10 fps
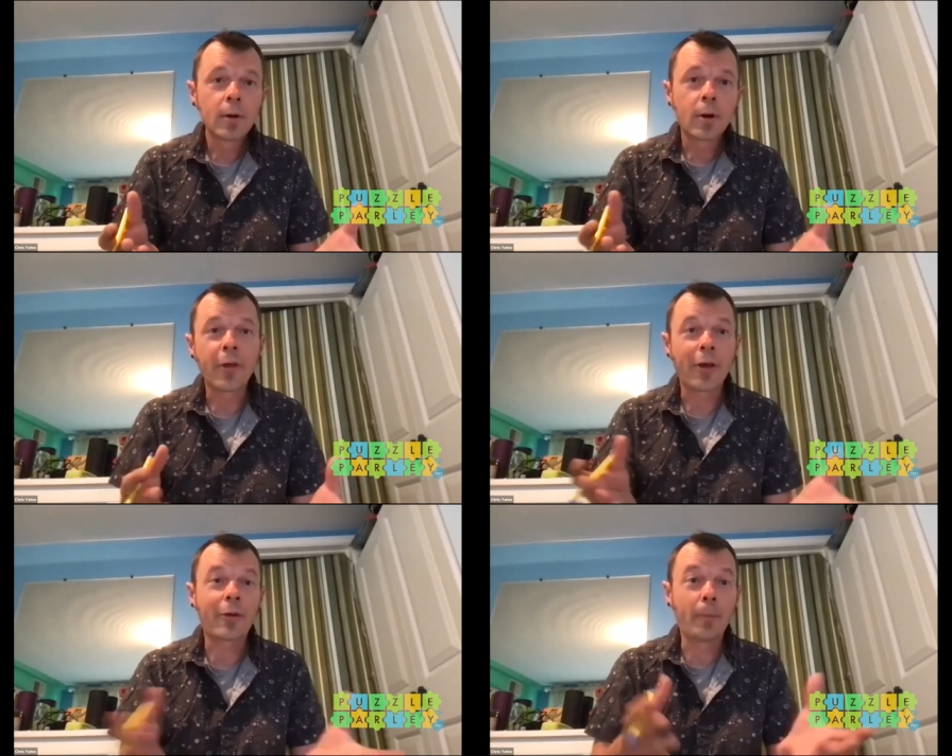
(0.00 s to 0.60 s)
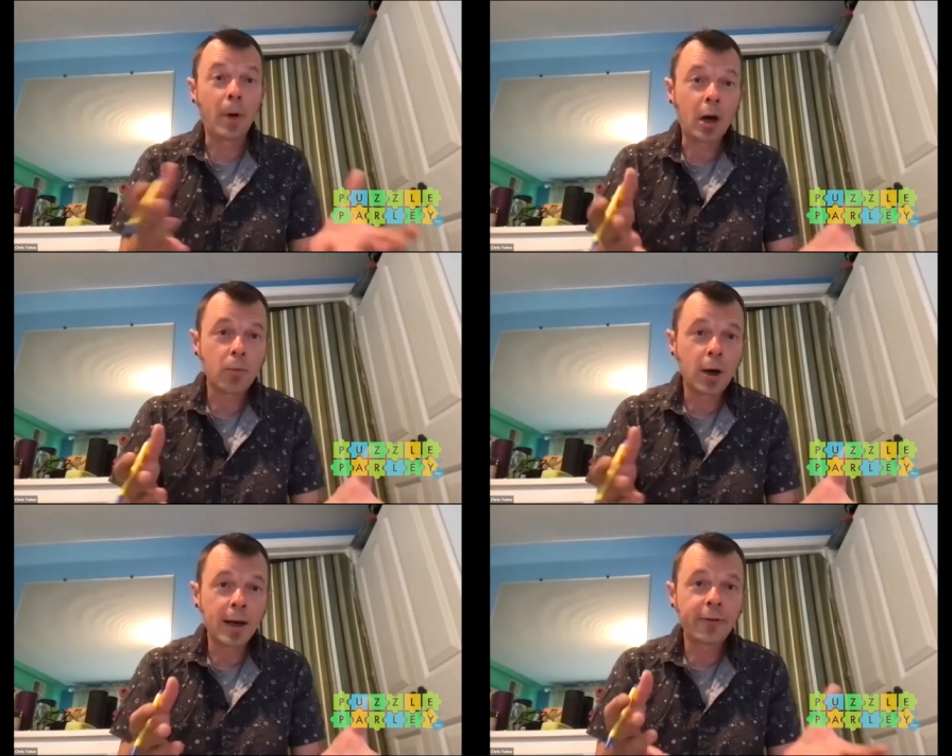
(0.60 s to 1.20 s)
or like the
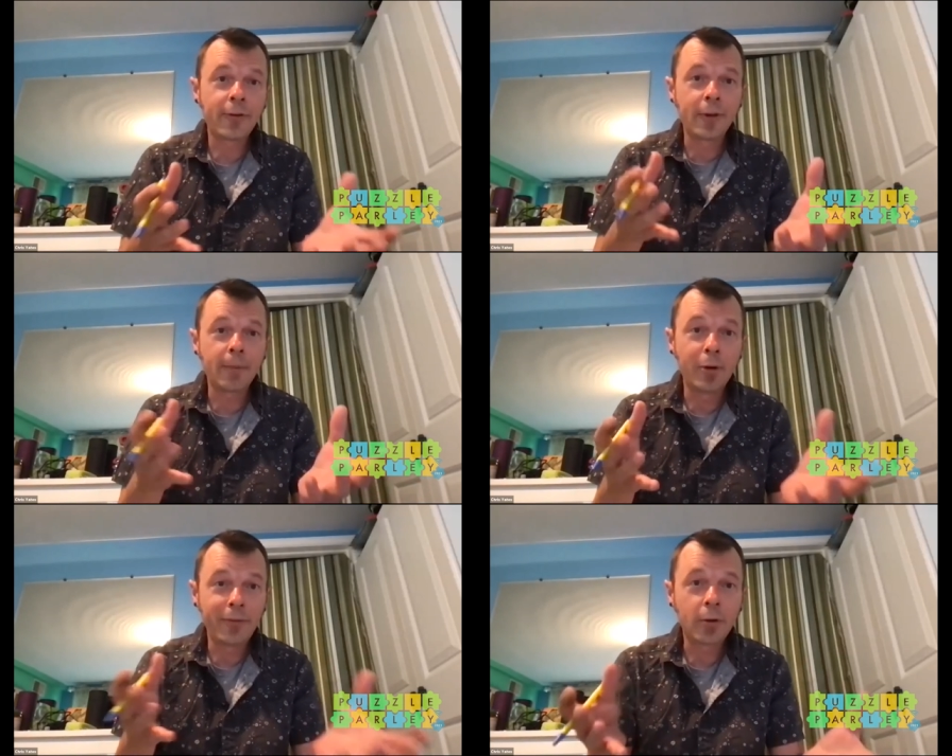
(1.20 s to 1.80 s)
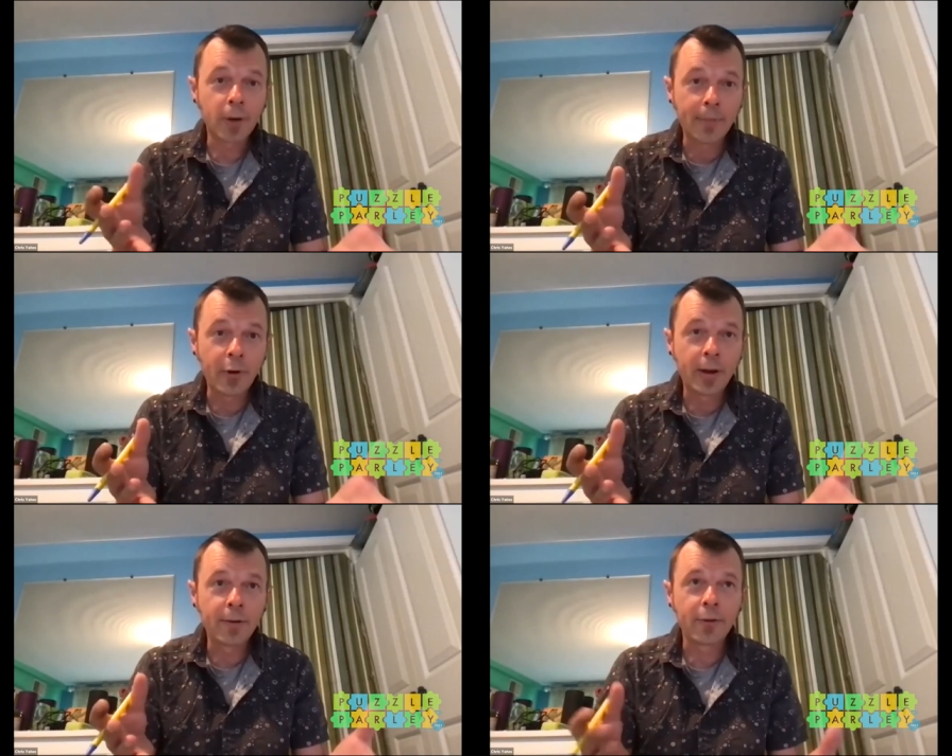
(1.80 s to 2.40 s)
mogwais in the movie
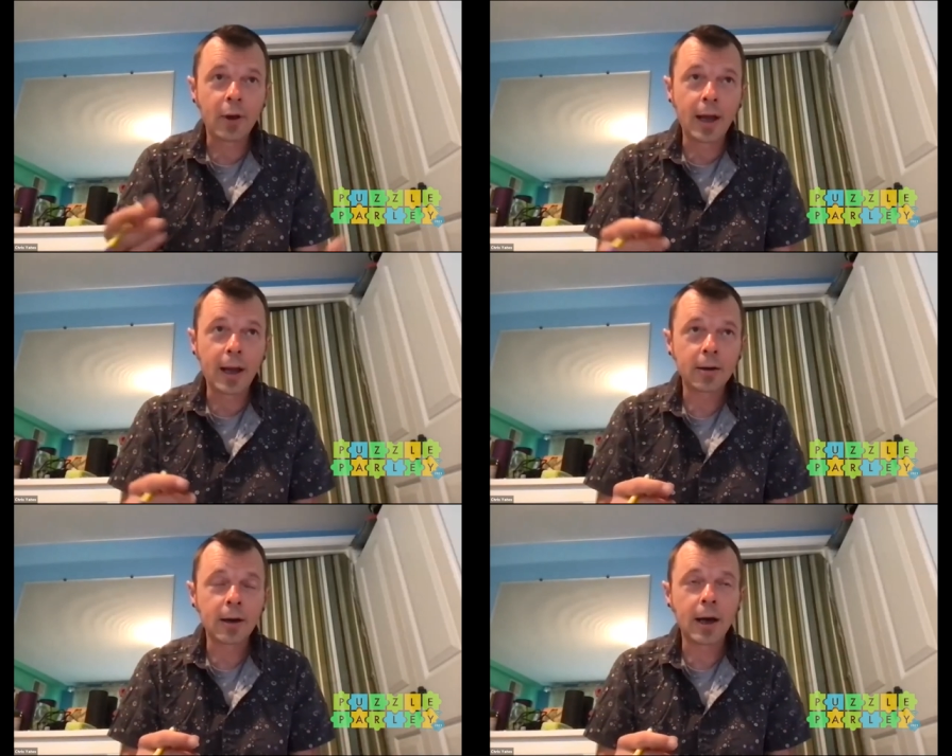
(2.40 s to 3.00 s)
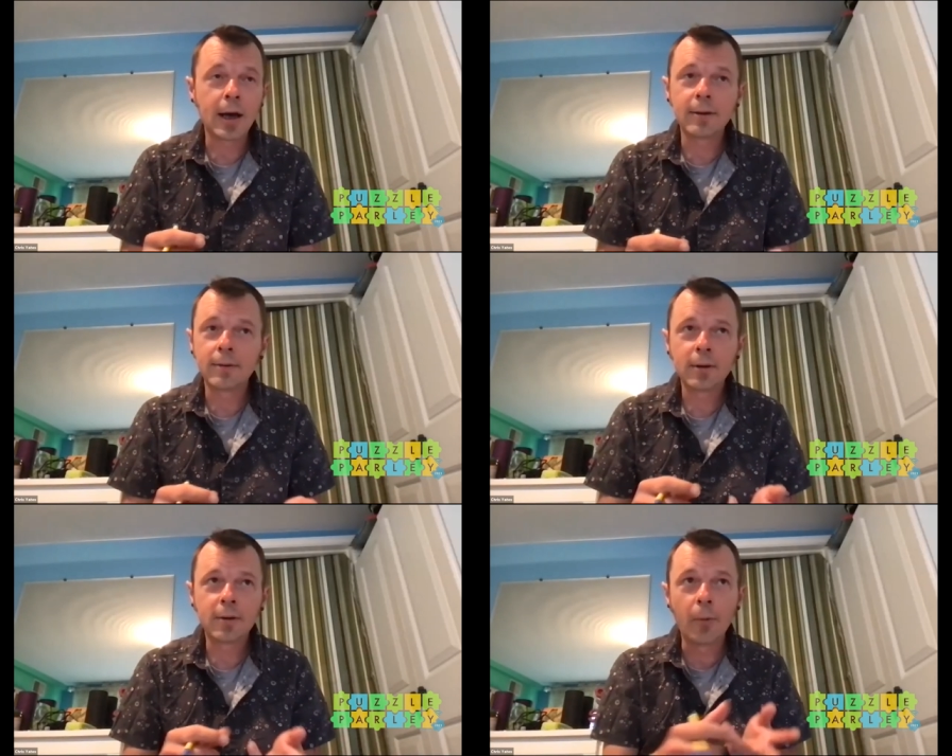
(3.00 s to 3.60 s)
Gremlins, like uh,
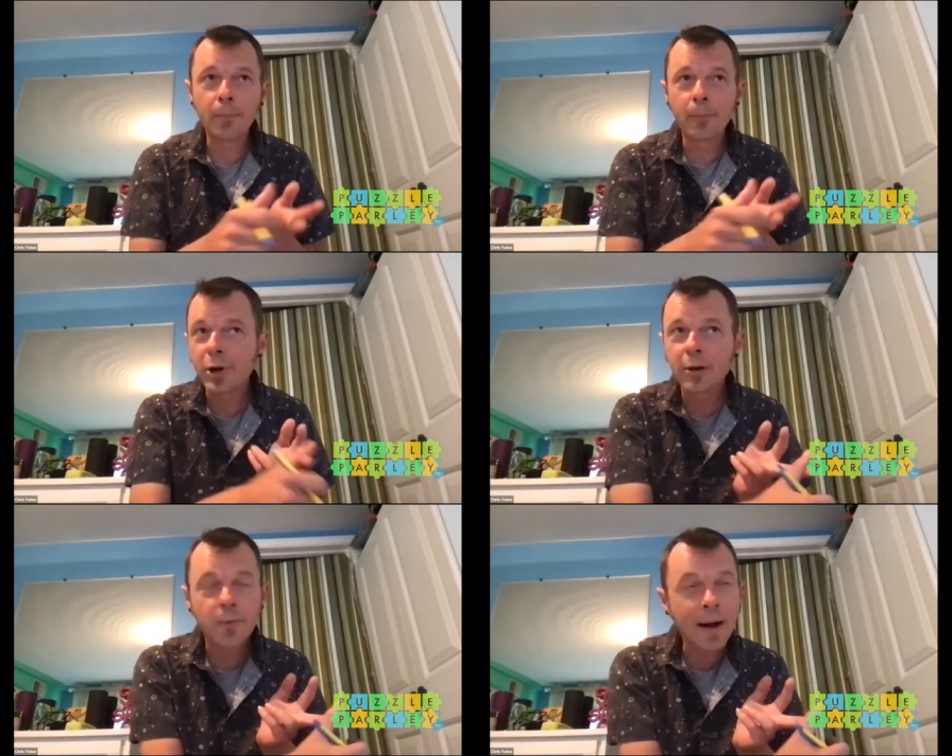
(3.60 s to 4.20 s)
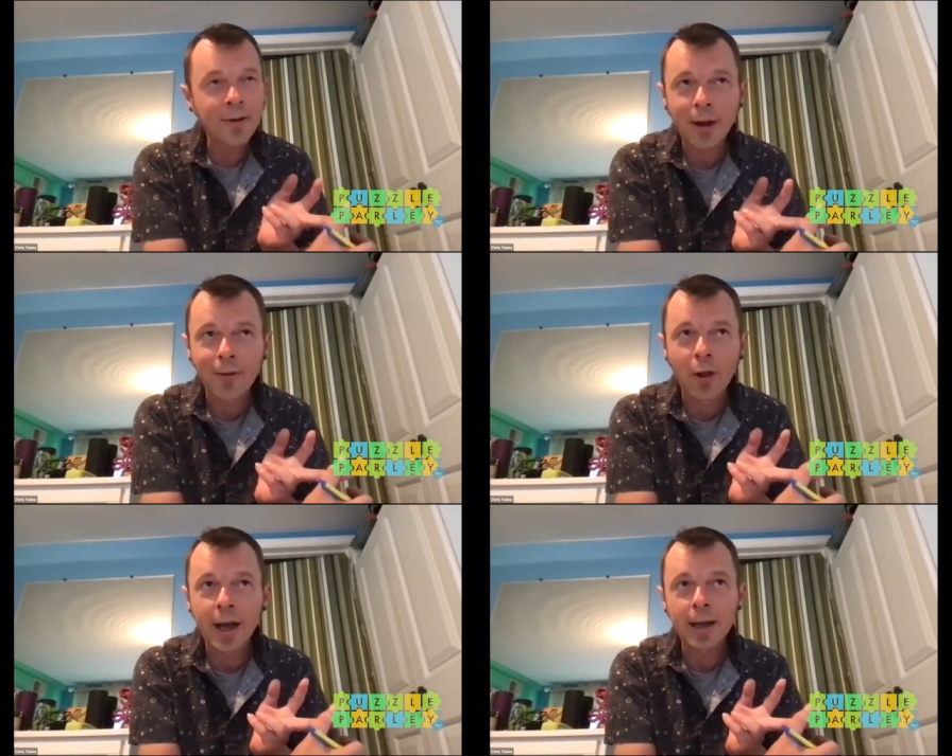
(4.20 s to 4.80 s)
don't put it in direct
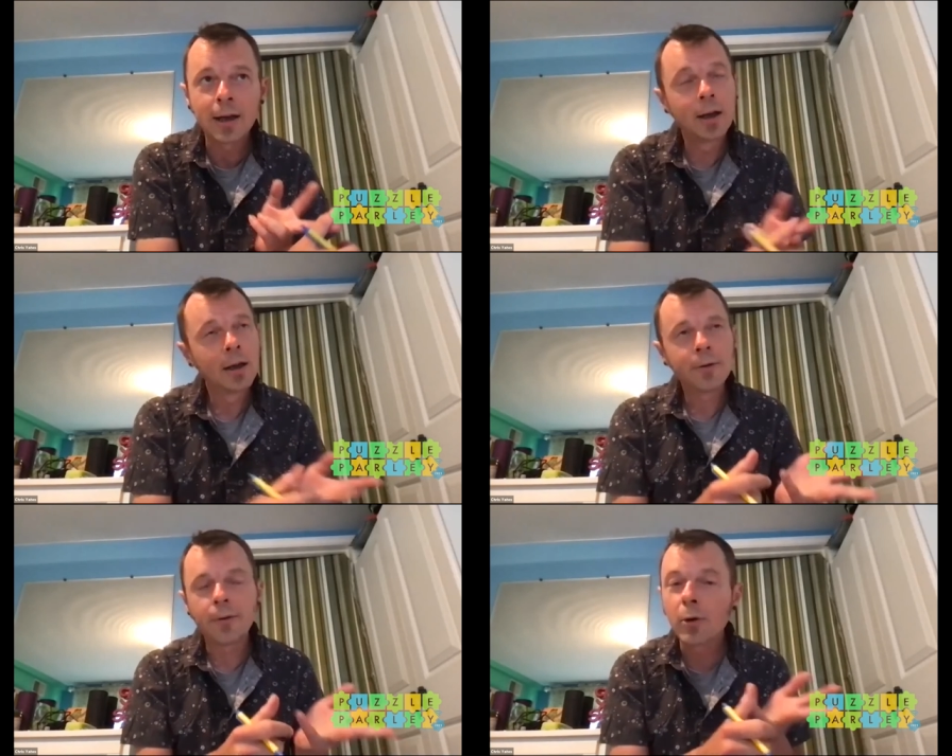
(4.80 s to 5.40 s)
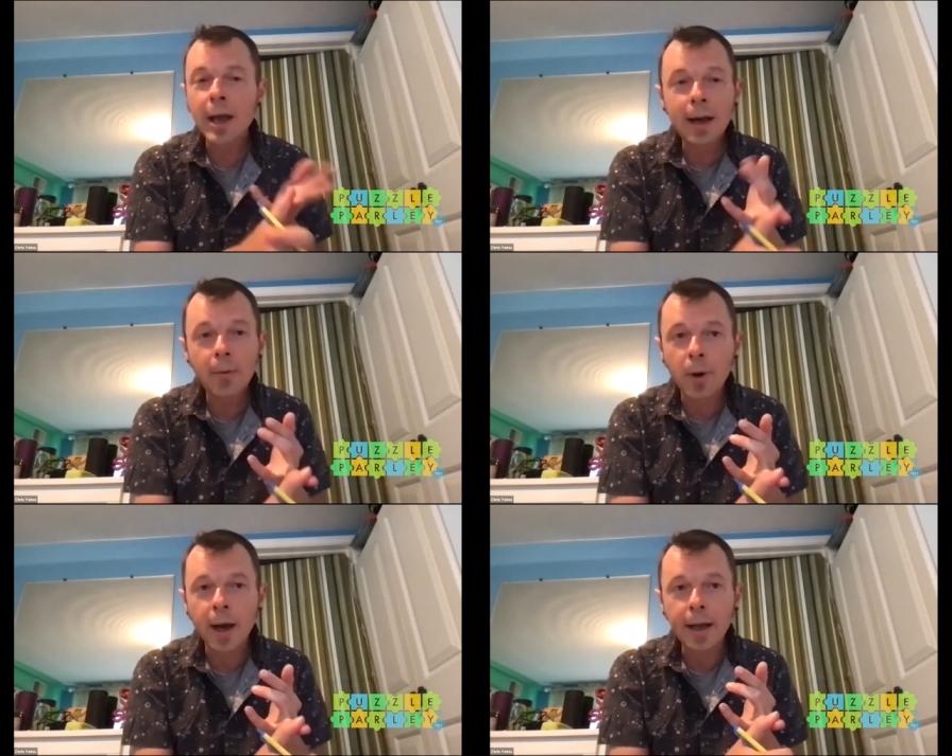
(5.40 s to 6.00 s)
sunlight, don't get it
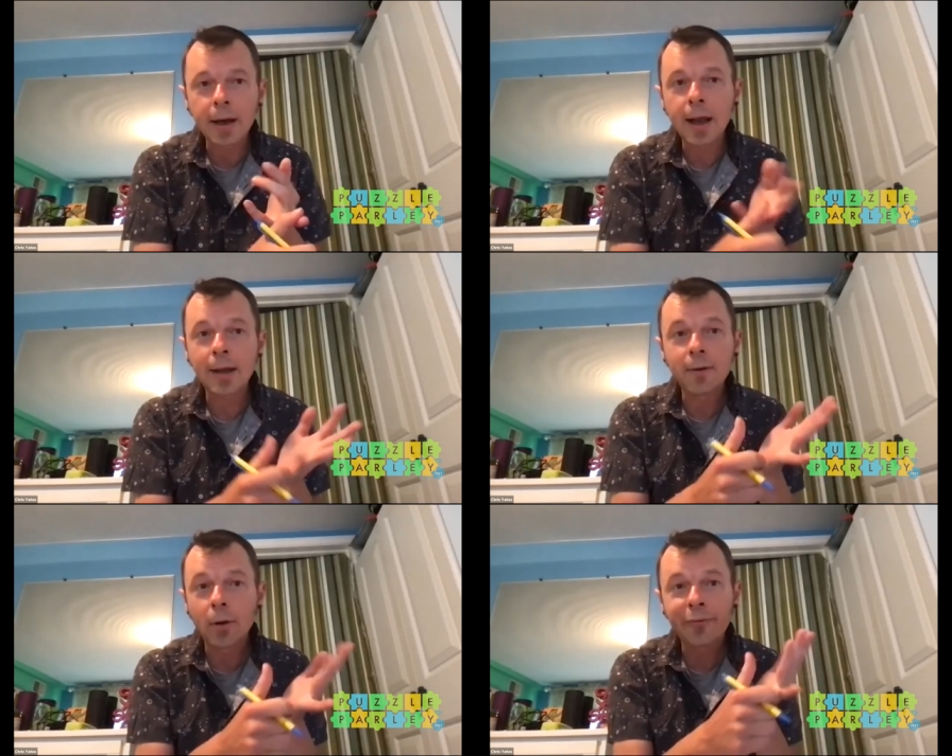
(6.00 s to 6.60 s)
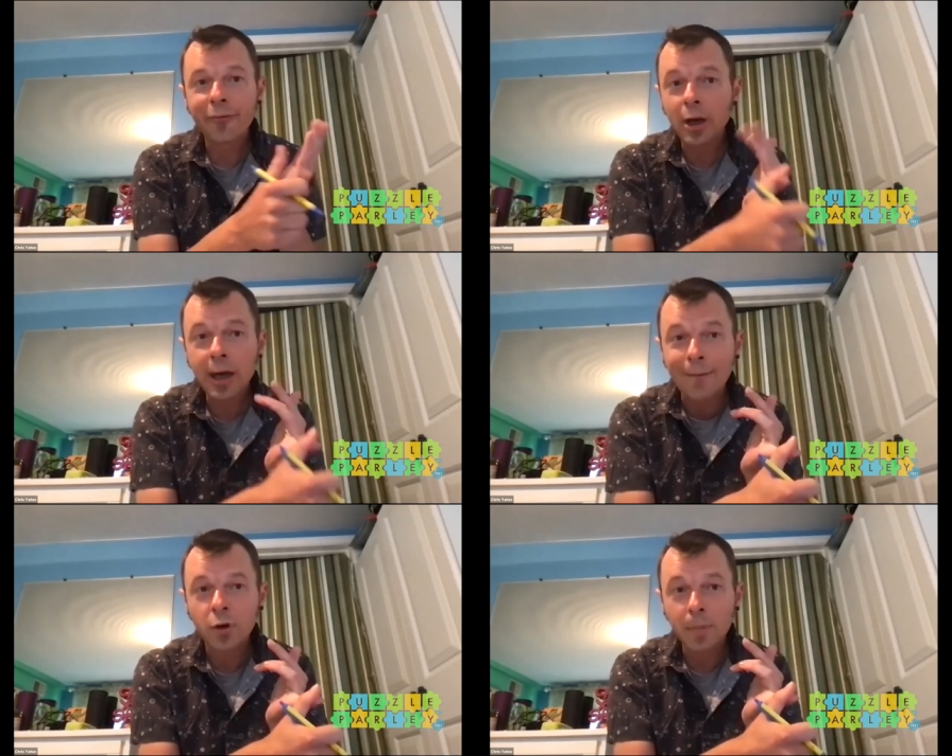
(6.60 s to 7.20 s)
wet, and don't feed it
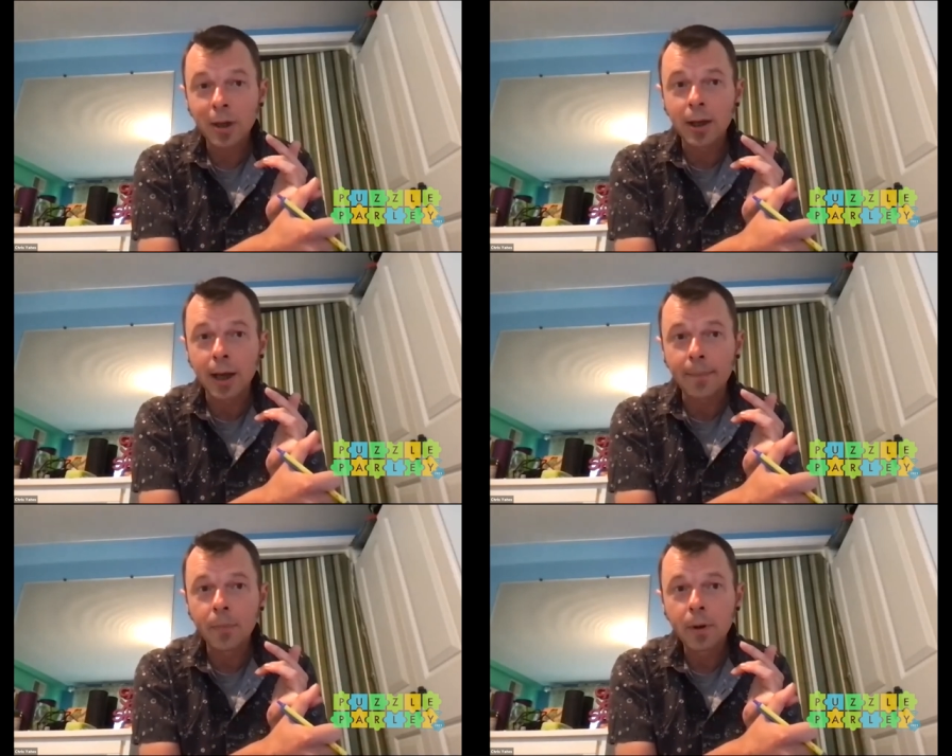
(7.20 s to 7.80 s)
after midnight.